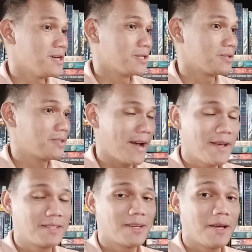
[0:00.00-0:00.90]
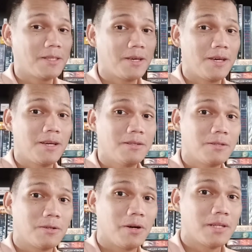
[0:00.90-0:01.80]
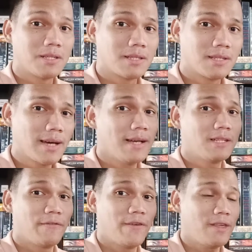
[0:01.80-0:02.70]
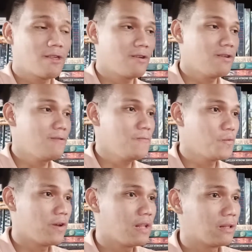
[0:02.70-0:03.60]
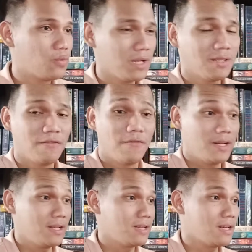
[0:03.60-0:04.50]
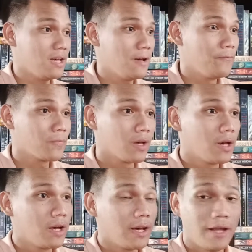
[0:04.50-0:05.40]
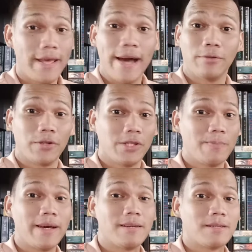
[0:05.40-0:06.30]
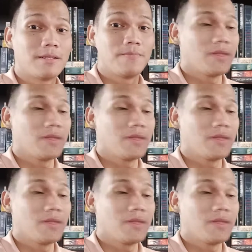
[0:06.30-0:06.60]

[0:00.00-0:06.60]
So it's kind of exciting. So it's science fiction with a twist of fantasy in the outer space.